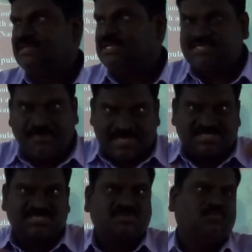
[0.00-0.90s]
Such
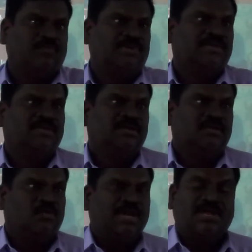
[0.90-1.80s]
imagination movie.
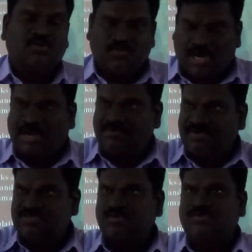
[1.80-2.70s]
Okay, I
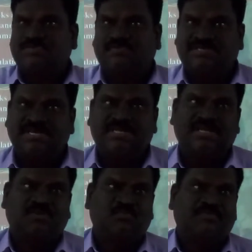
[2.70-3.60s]
advise you to see
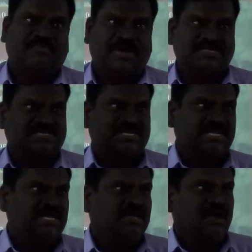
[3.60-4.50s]
that movie, buy
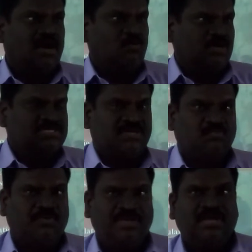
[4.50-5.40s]
CD and watch that
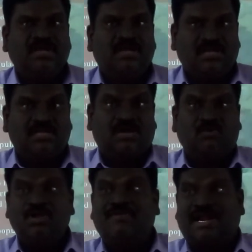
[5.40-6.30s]
movie. Then
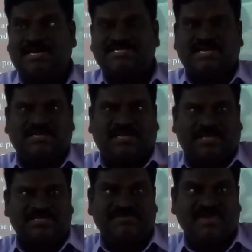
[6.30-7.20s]
only you will understand
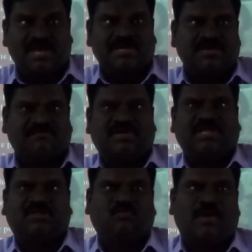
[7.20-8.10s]
the severity of that
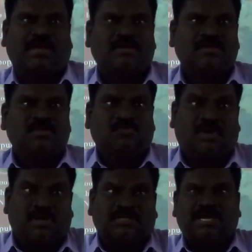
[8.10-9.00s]
earthquake. So
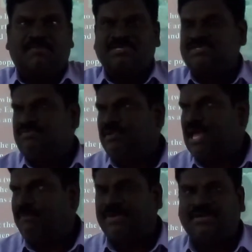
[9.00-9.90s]
what are the damages that will
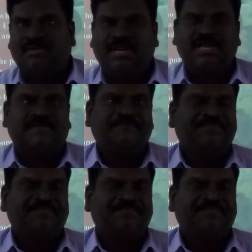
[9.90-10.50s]
happen, right?